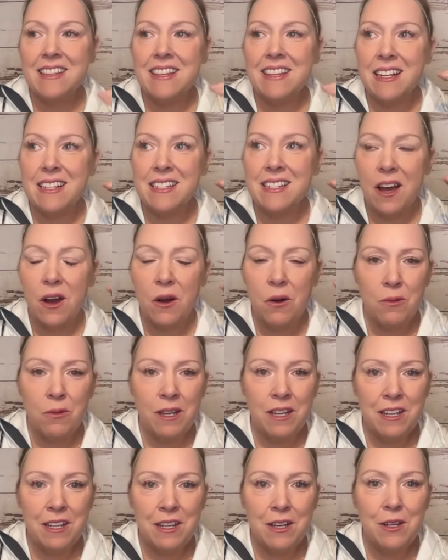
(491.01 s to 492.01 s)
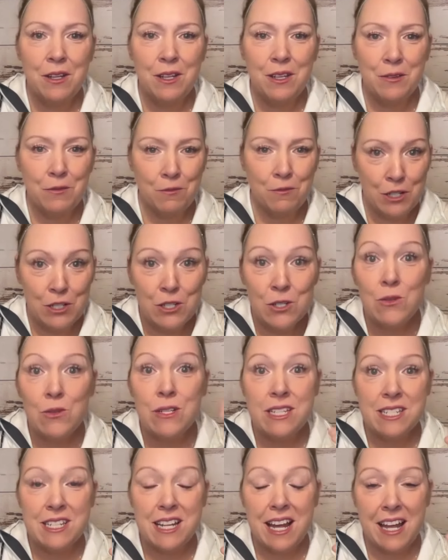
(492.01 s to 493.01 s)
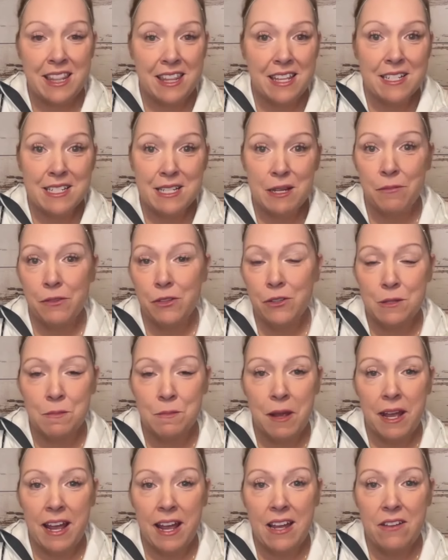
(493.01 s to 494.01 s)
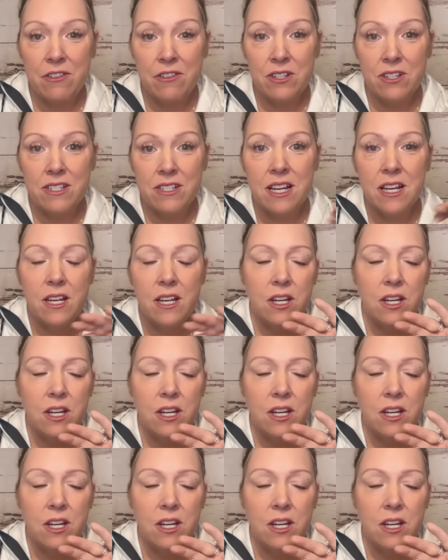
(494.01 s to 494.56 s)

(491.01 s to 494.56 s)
That's how we reduce, I think, some of those behaviors.